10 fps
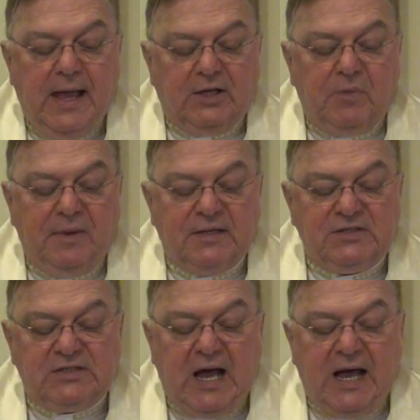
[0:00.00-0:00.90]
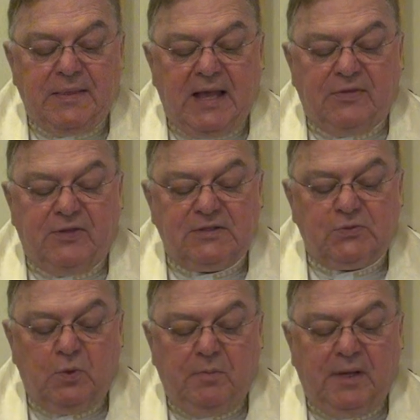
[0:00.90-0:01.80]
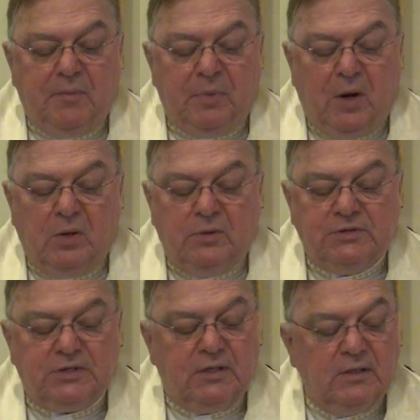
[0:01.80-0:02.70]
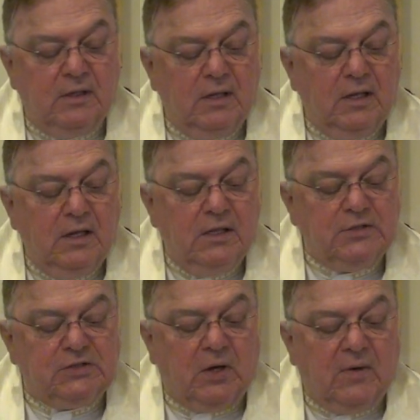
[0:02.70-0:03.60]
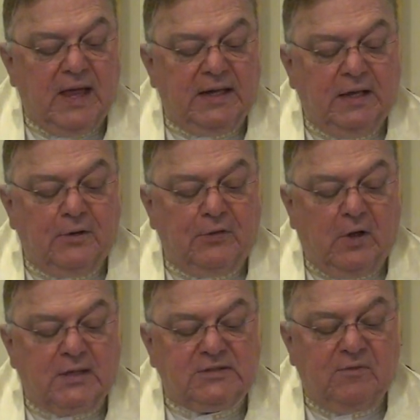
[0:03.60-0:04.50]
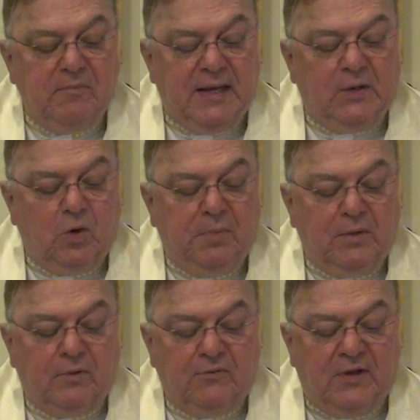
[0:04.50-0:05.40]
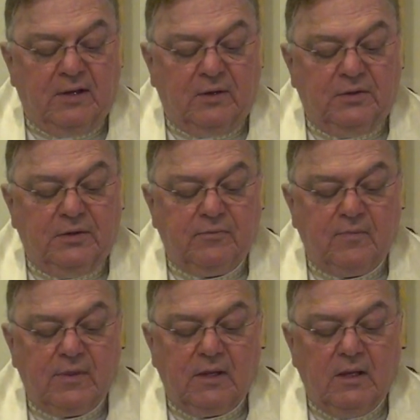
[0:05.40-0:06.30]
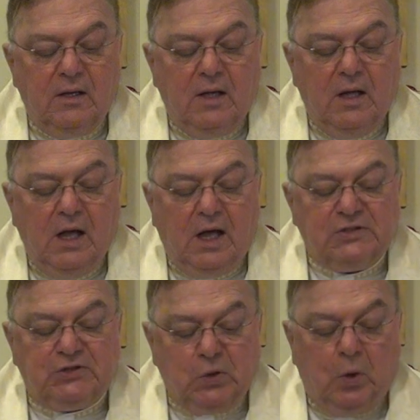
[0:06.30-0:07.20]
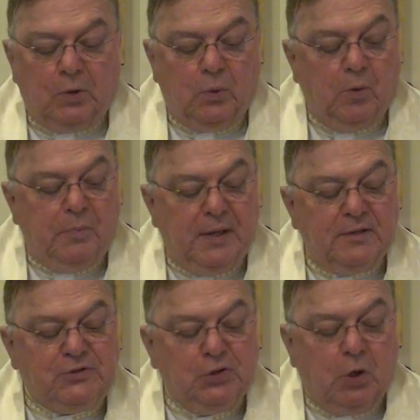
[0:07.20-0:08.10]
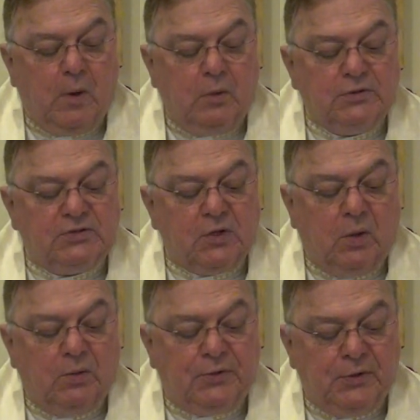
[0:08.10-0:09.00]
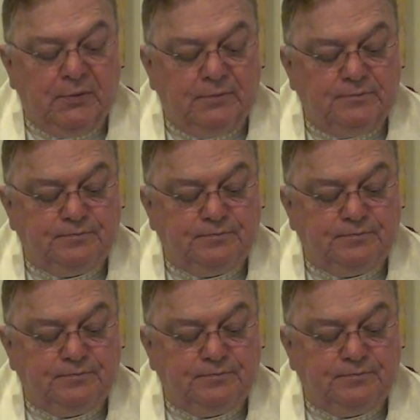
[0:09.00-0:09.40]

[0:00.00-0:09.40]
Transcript: and to be a sign that this will be opposed, so that inner thoughts of many will be revealed. A sword will pierce your own soul too."